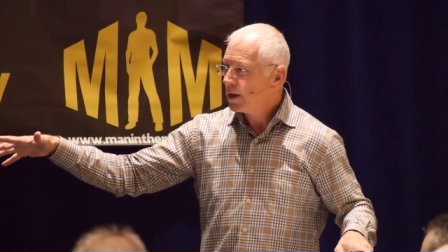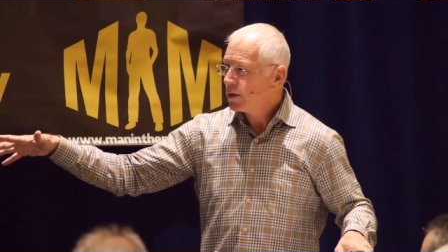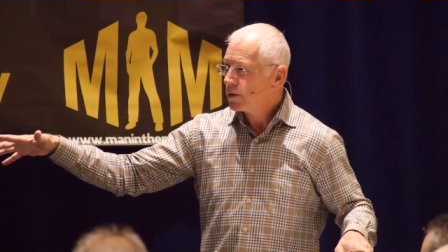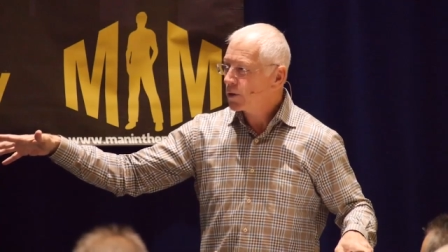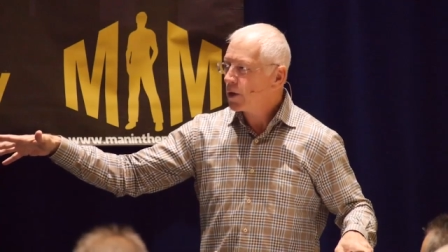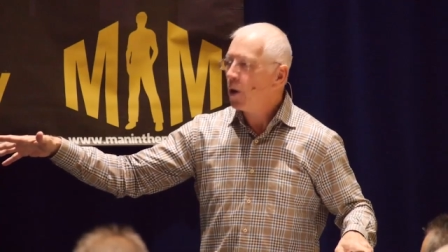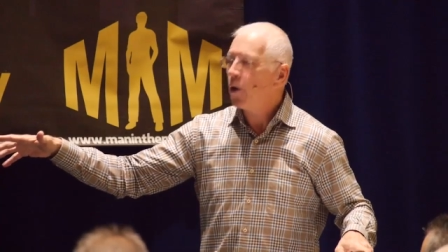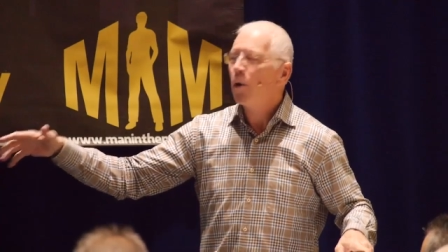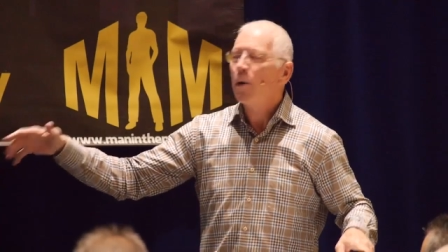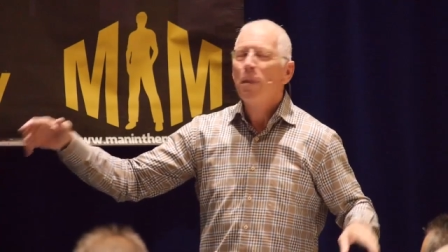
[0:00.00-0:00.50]

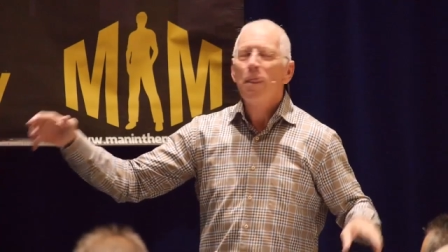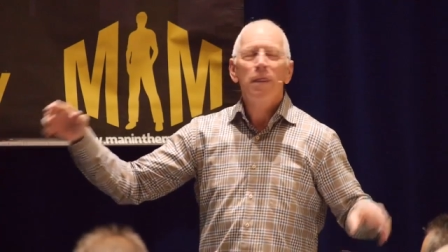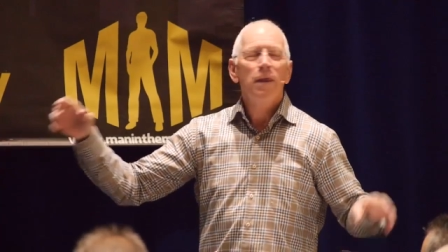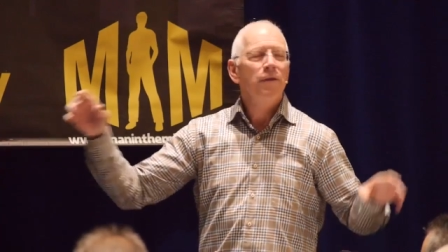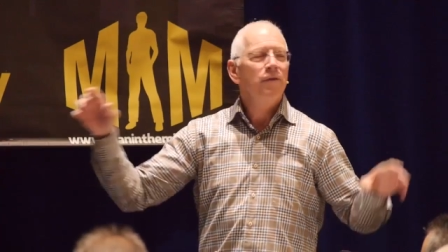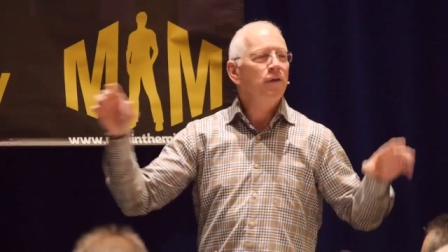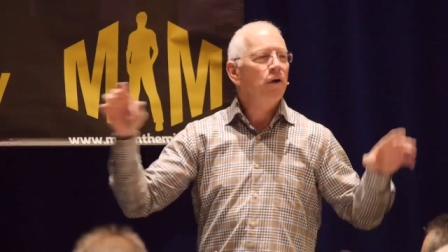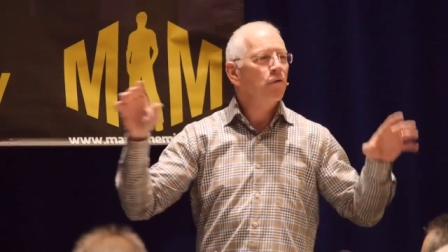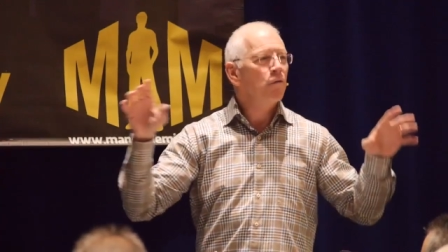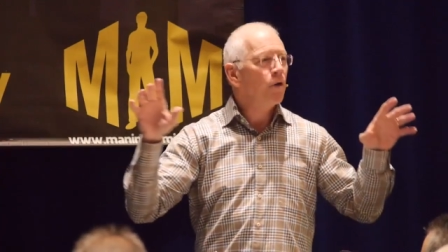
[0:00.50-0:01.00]
So,
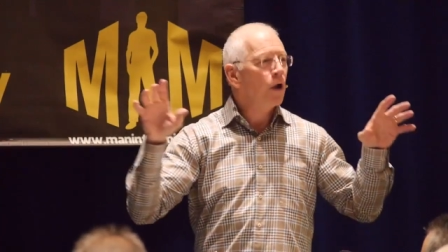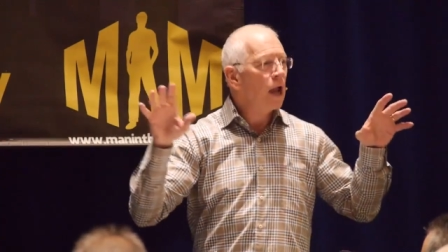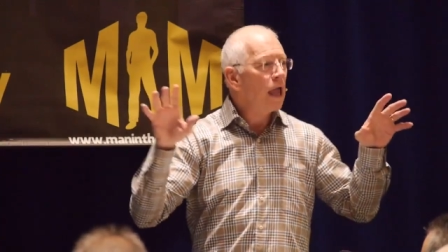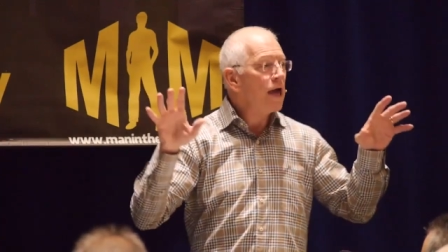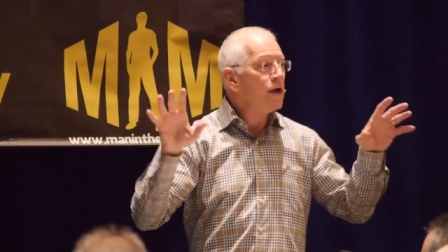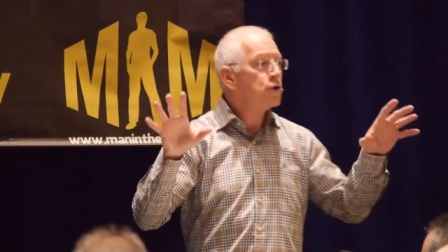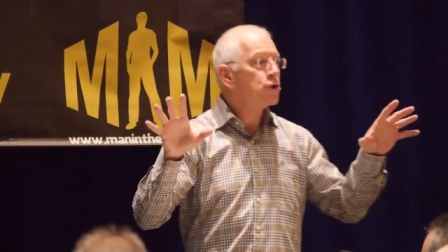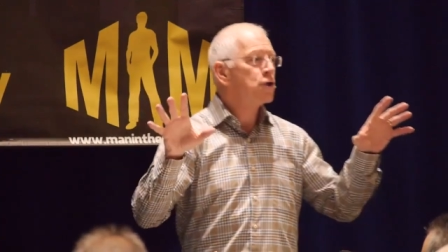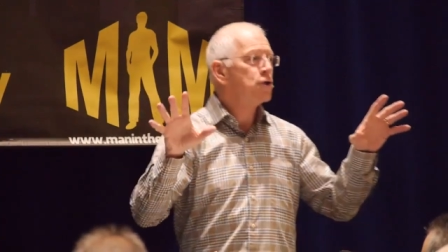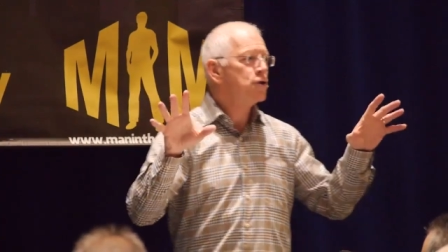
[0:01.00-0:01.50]
the
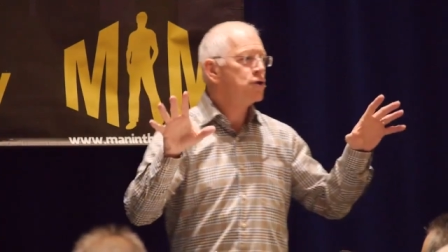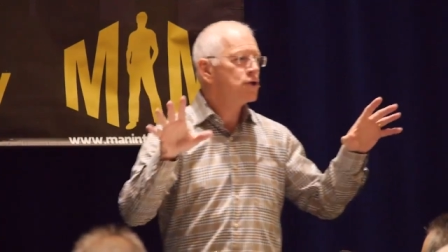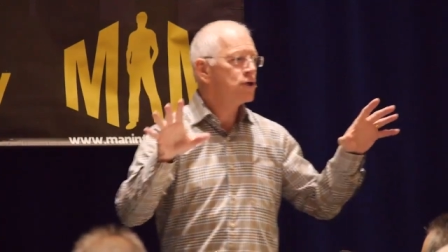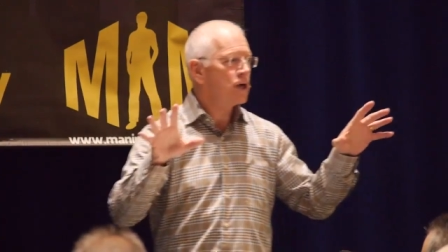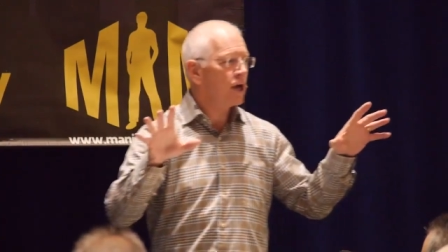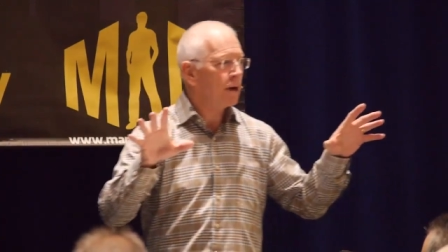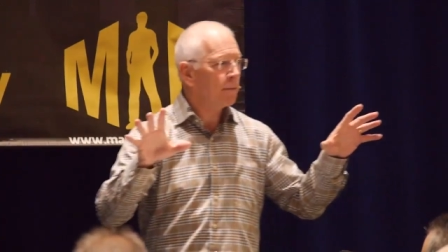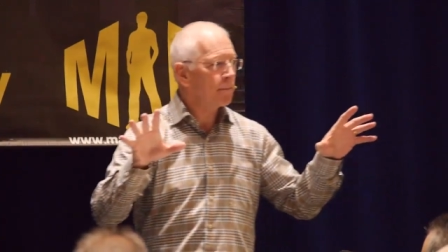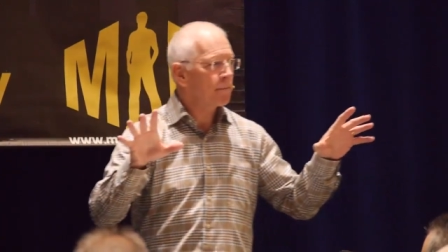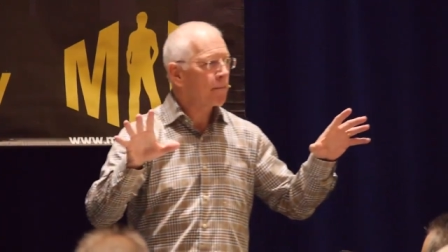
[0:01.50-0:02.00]

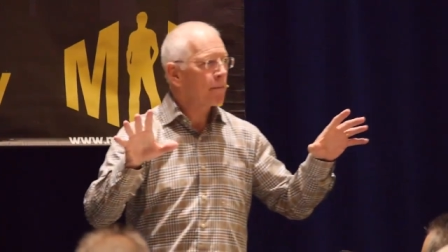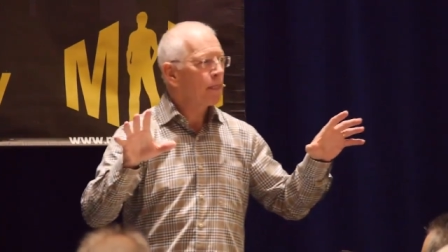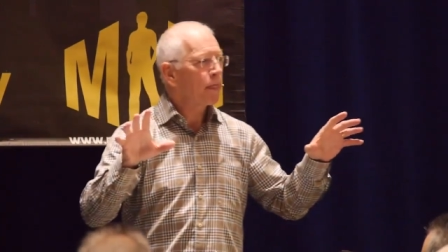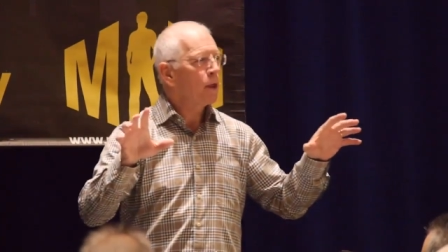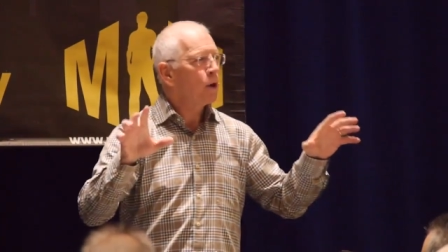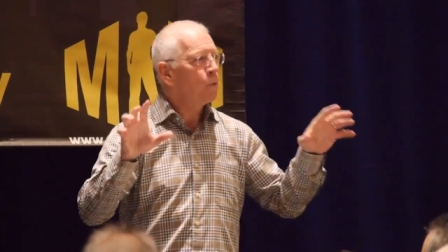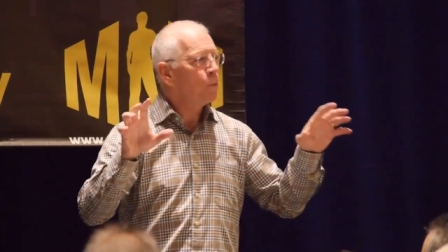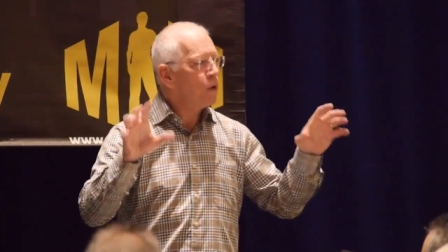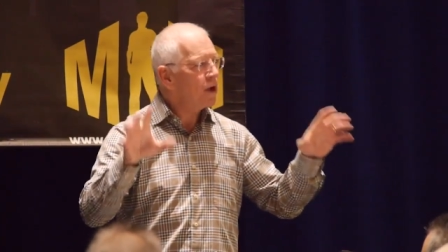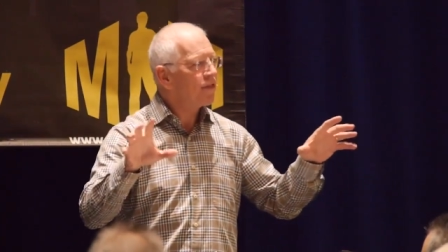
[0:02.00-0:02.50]
relationship
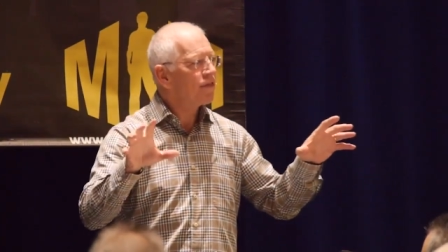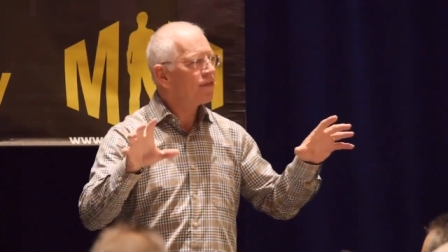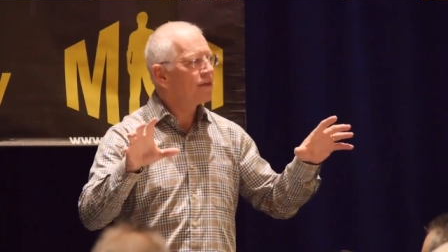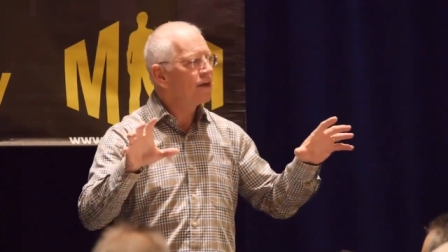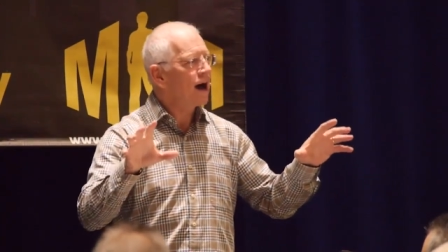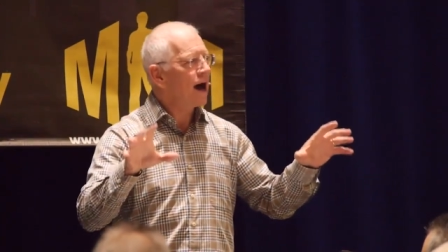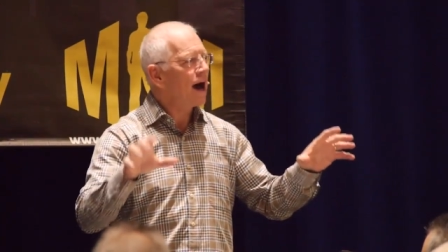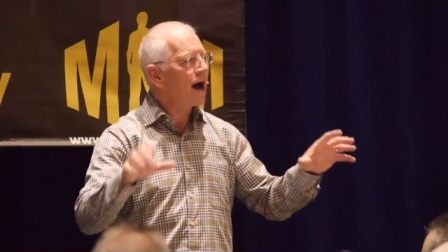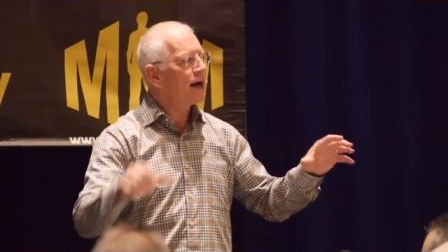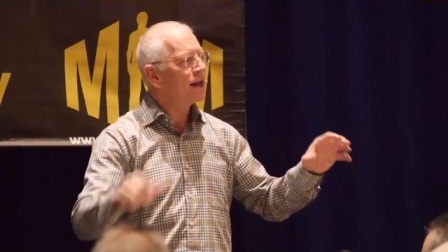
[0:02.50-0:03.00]
with
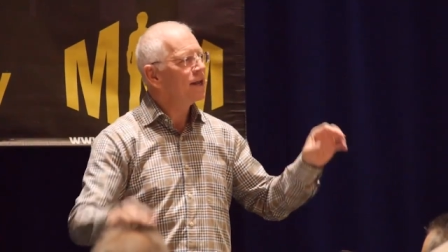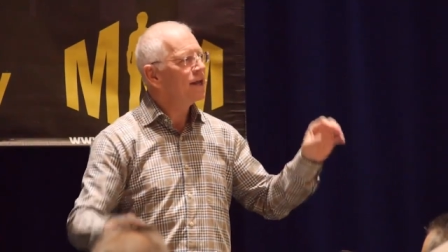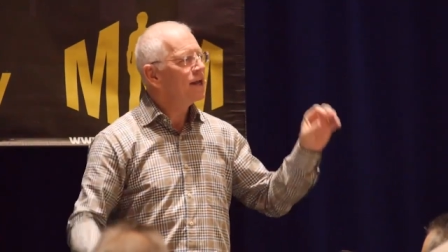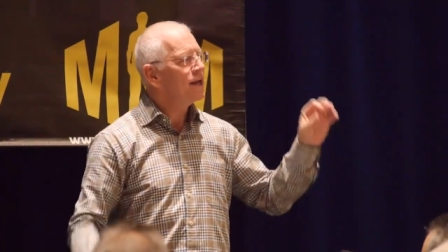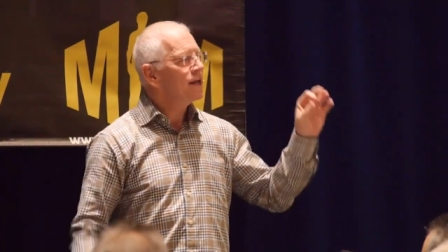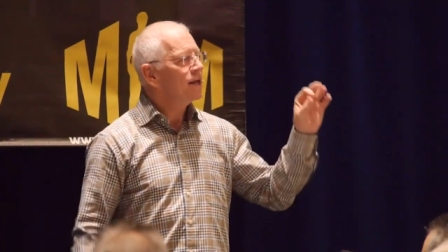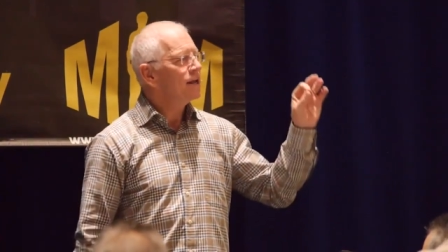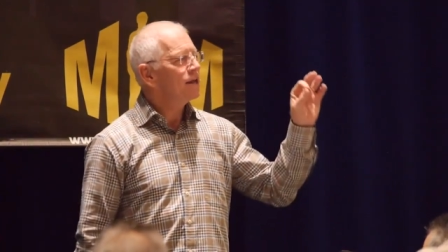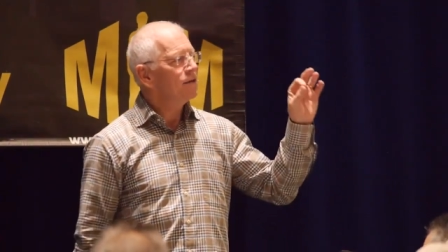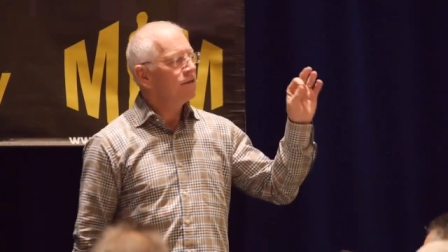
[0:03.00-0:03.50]
God
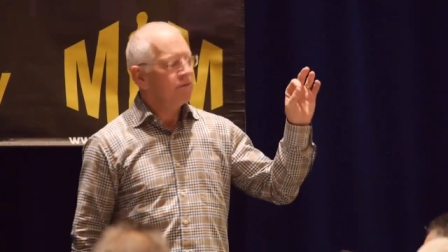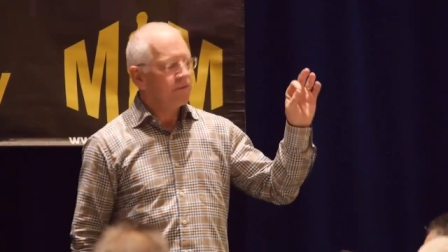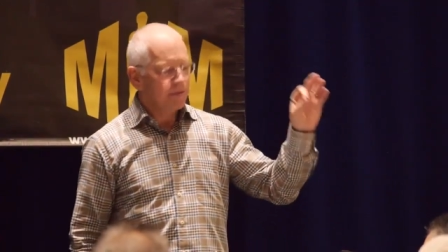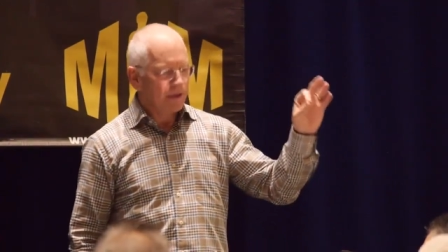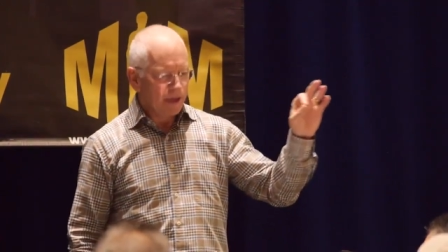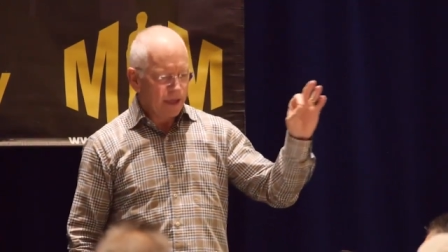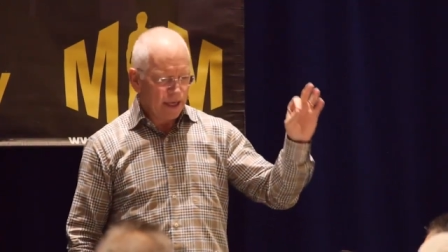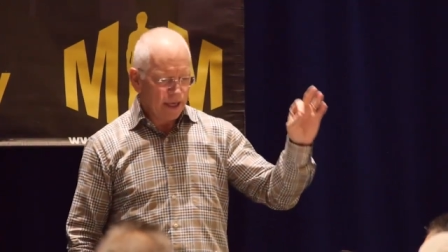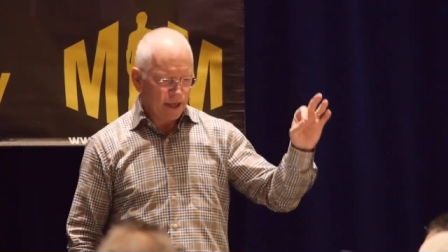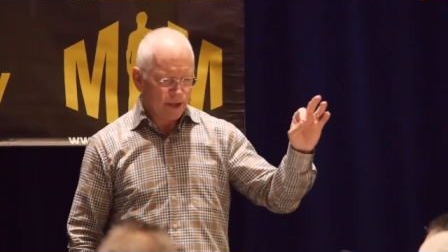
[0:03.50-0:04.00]

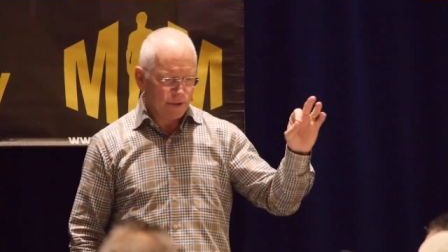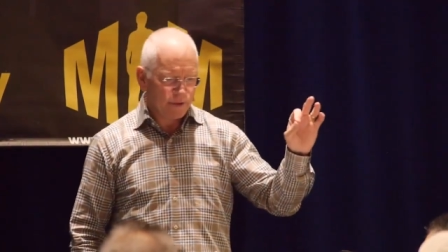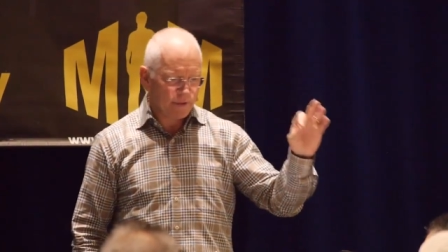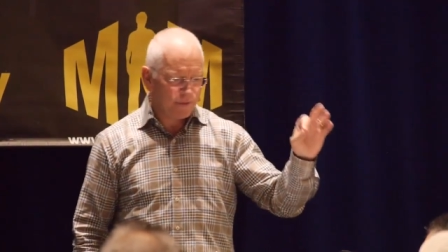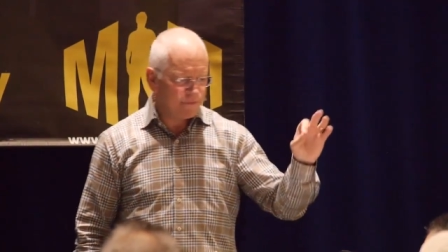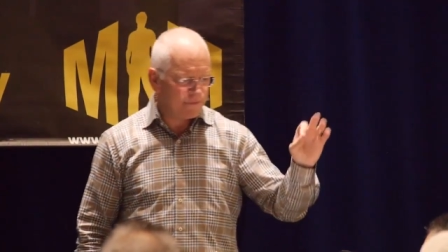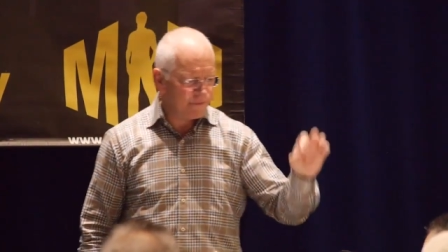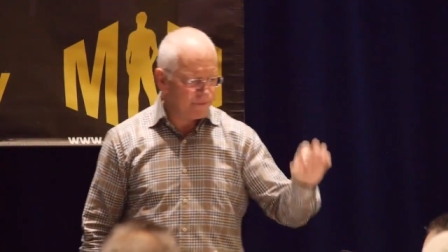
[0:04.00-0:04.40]
is